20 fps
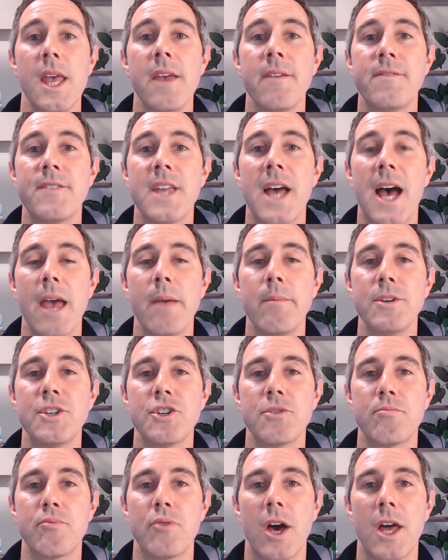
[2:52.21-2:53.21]
If time is your
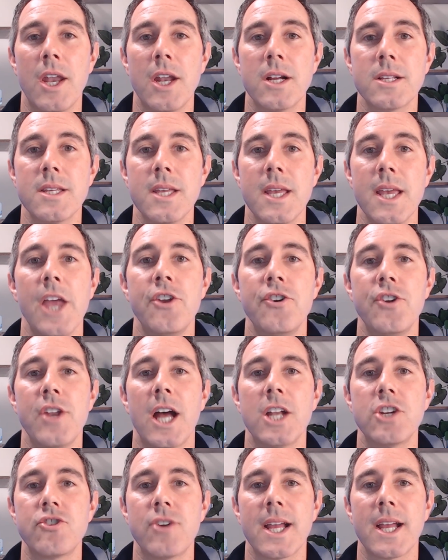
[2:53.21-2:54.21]
product and you're
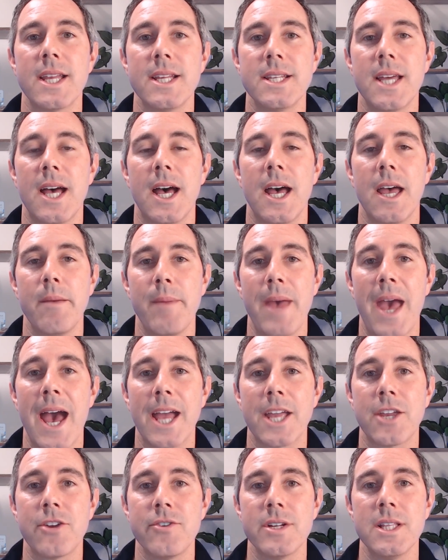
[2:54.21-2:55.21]
not tracking time
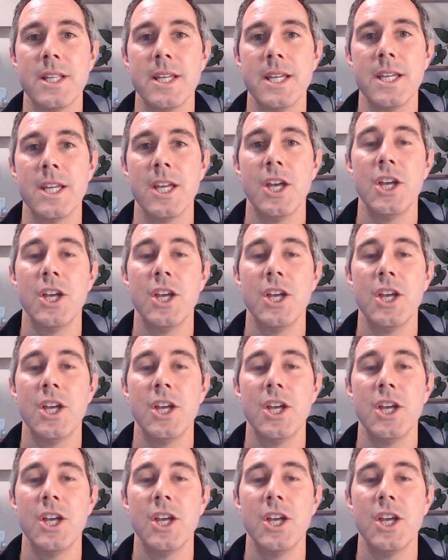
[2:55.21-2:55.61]
accurately,